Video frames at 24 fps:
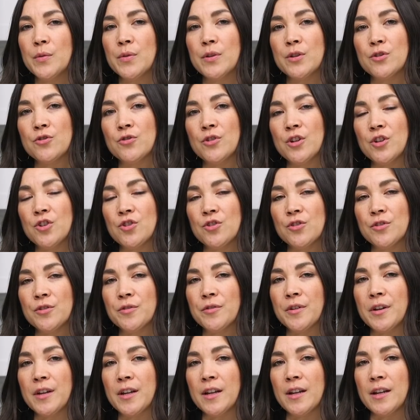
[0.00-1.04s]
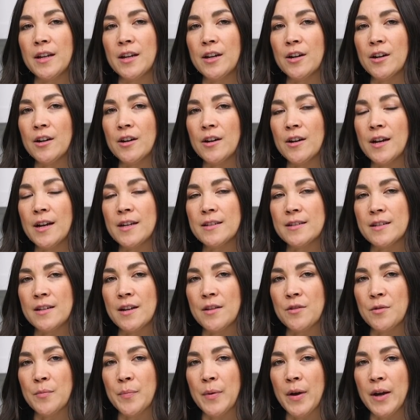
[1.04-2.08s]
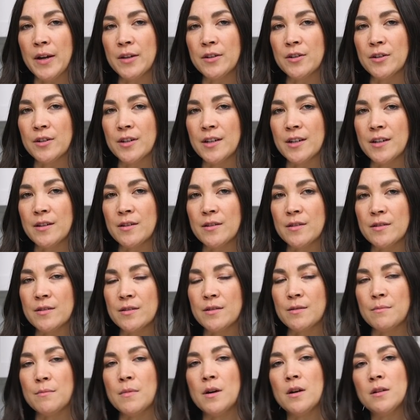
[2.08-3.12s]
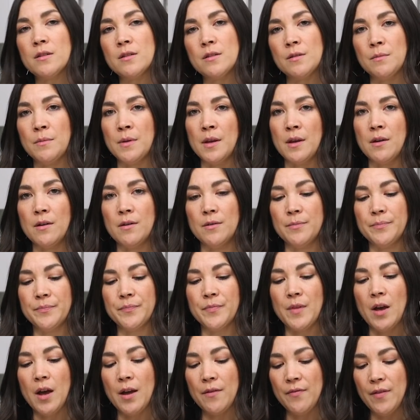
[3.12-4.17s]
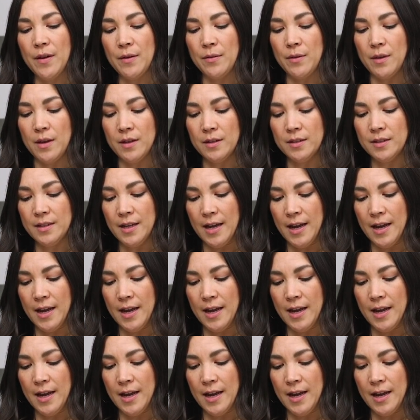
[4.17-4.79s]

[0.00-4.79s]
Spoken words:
with a traditional ingredient here as another binder is the Matzo Meal. I found this